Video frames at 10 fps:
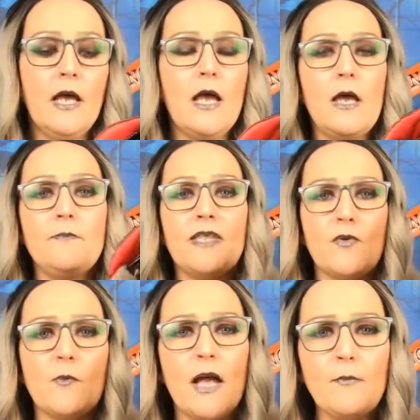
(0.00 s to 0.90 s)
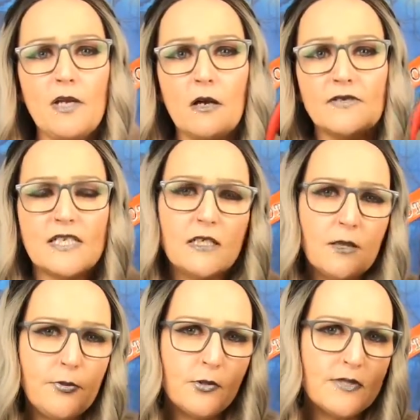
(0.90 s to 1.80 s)
Um, they remind me of, is it
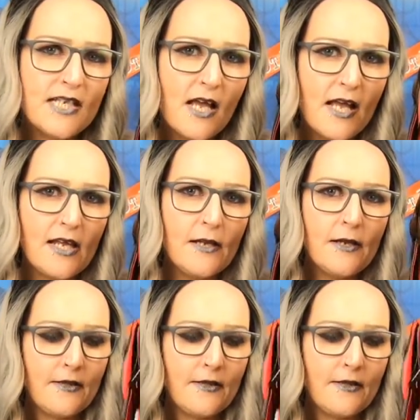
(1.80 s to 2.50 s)
Labute?